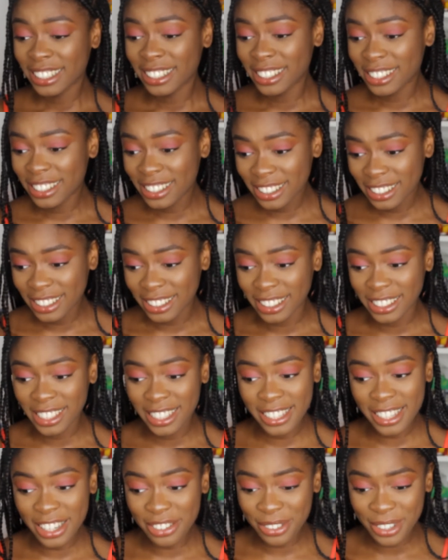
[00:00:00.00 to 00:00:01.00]
I
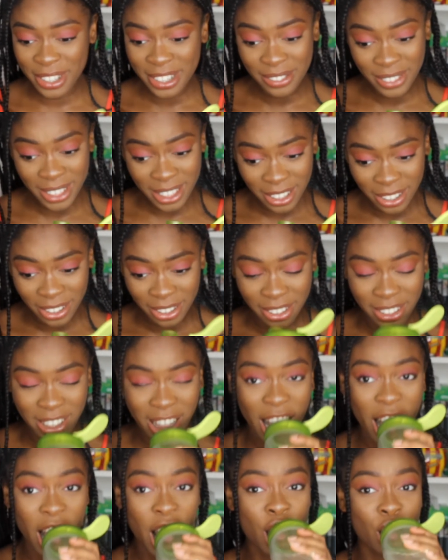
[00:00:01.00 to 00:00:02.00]
need to get through this video.
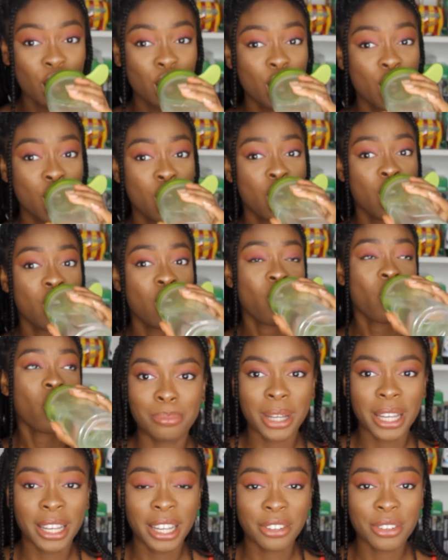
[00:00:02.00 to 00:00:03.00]

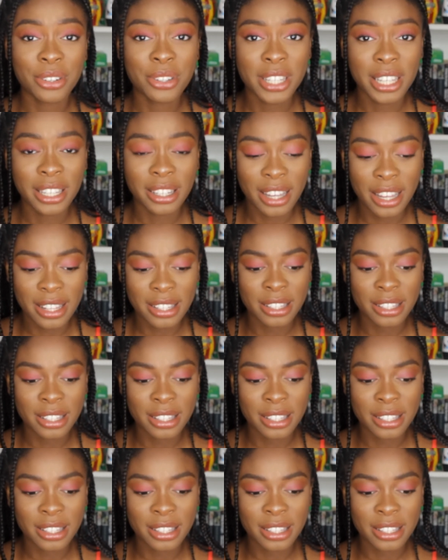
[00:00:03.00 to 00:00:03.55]
My hair routine has